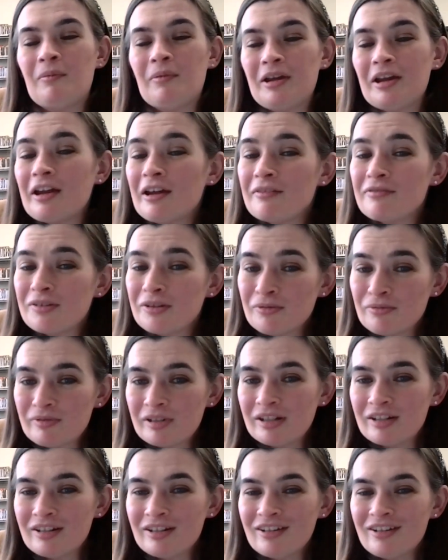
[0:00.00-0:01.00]
If you
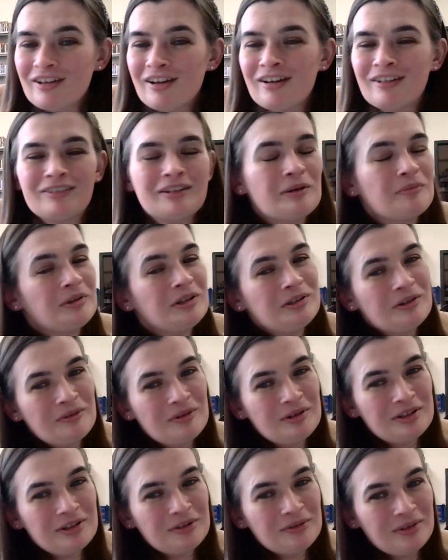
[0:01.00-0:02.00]
read it, let me know
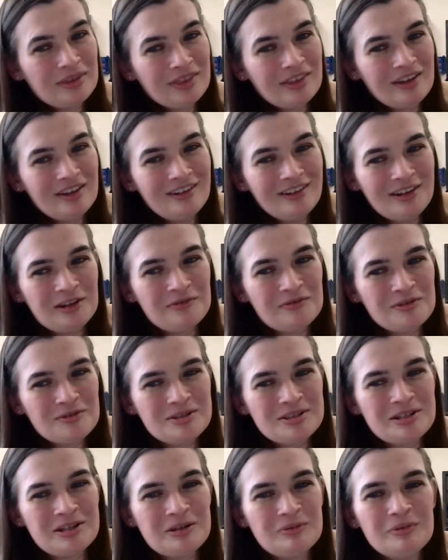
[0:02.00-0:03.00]
what you think if you
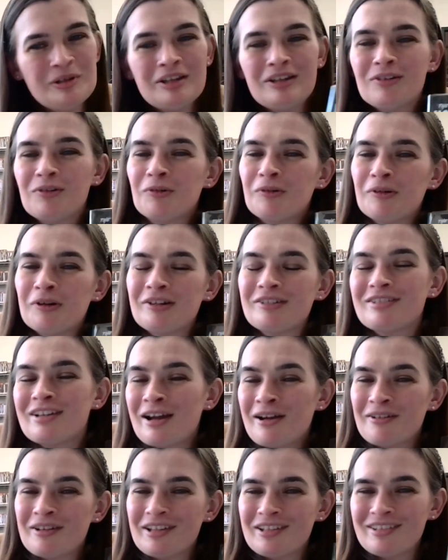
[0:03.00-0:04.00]
see me or
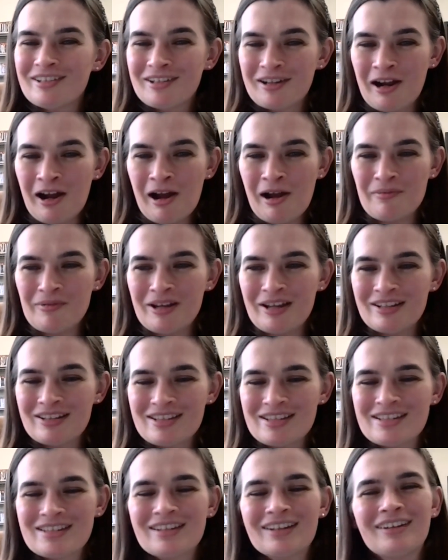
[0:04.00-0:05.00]
down in the
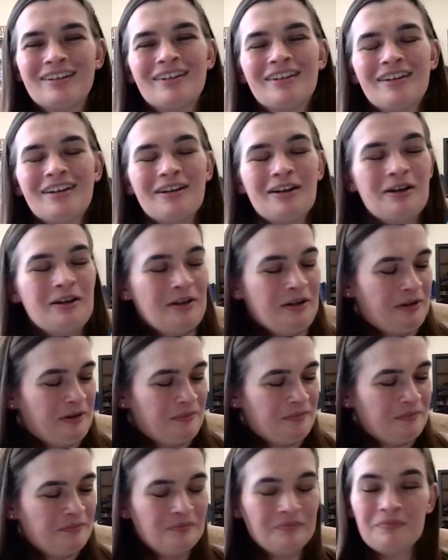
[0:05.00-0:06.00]
comments.
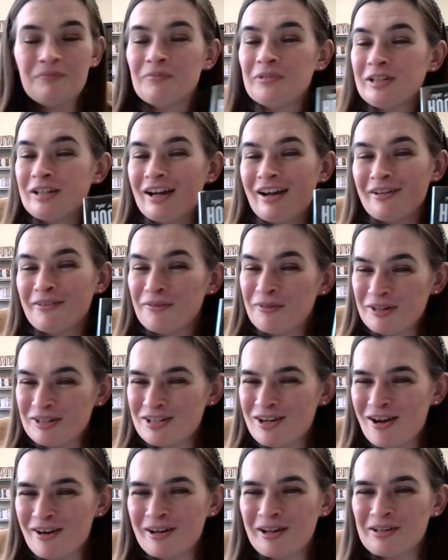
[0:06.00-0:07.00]
But yeah, I don't want
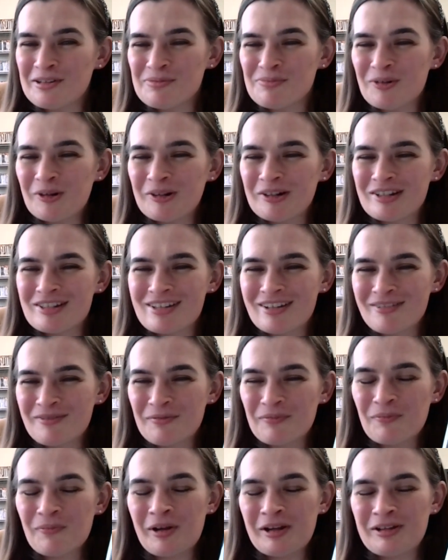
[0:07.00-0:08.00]
to talk anymore because I
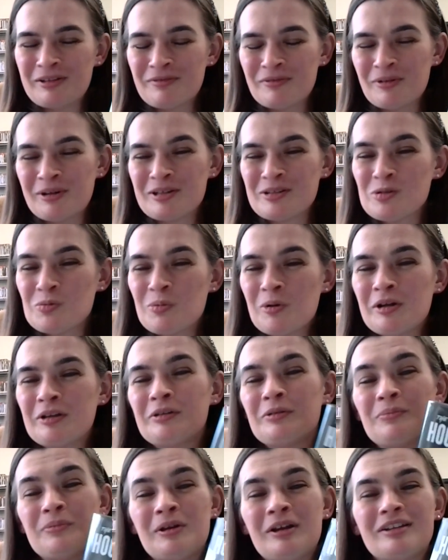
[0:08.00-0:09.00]
might give away a
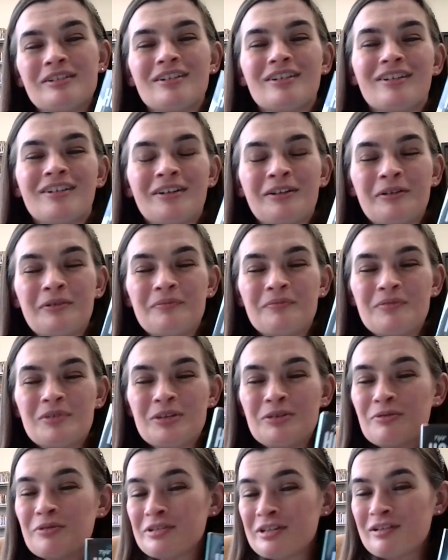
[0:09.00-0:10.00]
spoiler, but
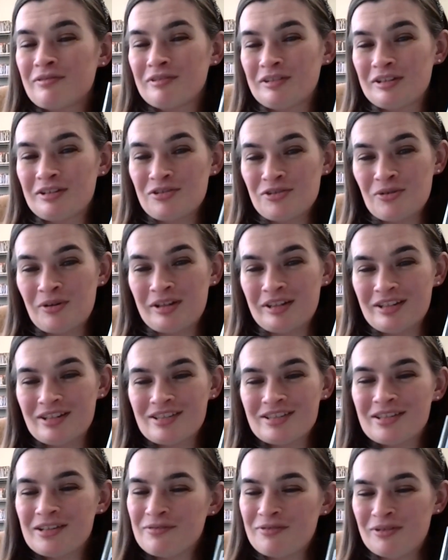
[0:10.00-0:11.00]
you will definitely enjoy
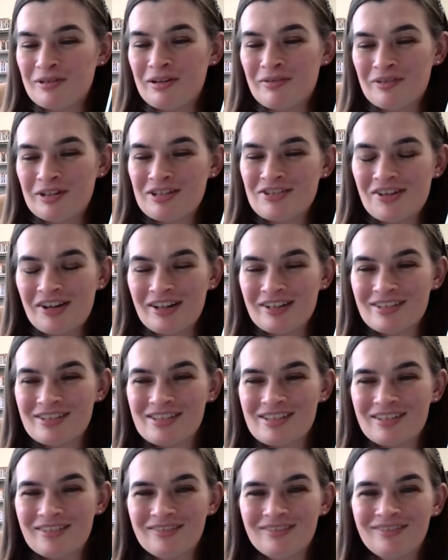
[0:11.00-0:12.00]
this if you give it a
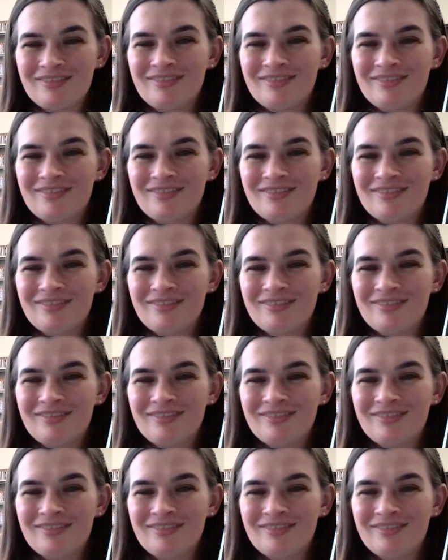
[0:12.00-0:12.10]
chance.